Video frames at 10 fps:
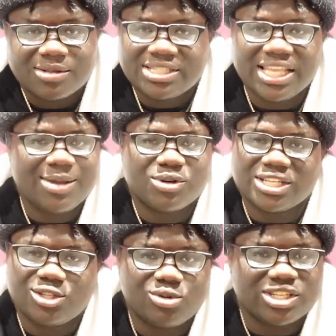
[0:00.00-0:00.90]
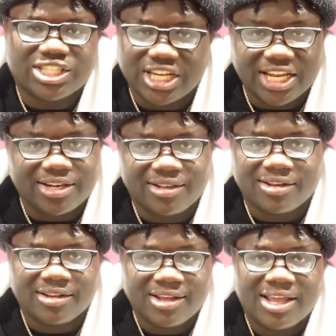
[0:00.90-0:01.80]
Team wasn't doing shit.
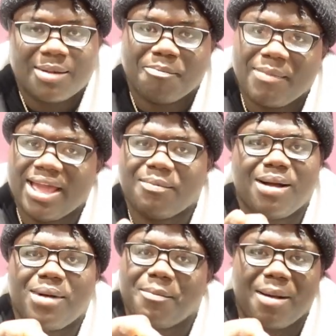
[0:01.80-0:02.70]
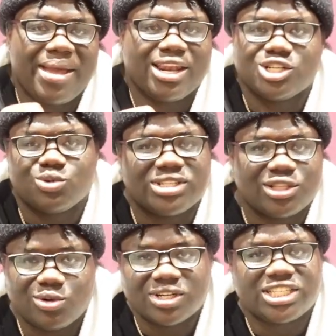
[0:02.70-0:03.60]
my, my, my manager wasn't
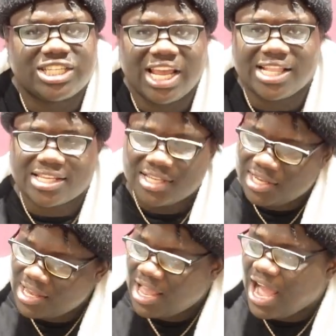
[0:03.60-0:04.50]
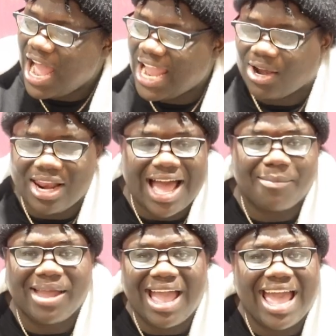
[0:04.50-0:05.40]
doing shit. I ain't gonna lie,
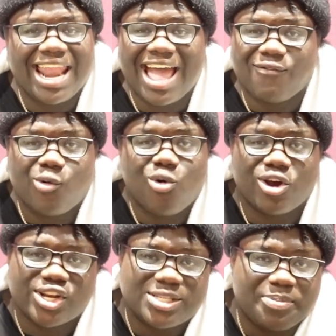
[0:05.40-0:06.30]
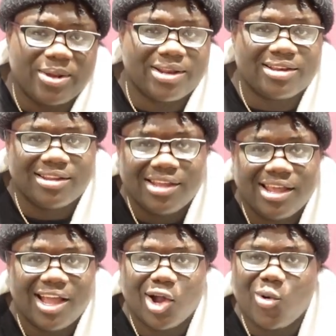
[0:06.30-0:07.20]
man. I had to have a warrior spirit.
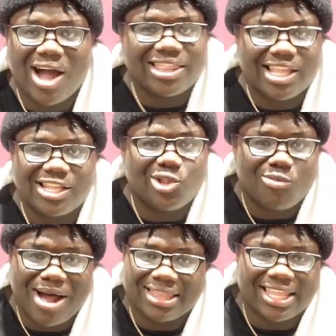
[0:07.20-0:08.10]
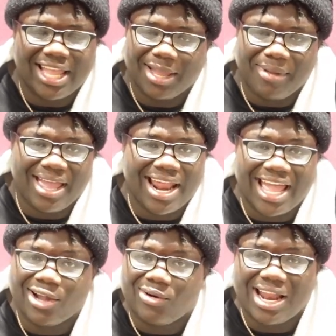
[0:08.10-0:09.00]
Go out there and do my thing, man. I
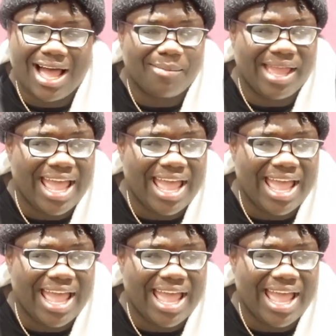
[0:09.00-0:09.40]
ain't gonna lie, man.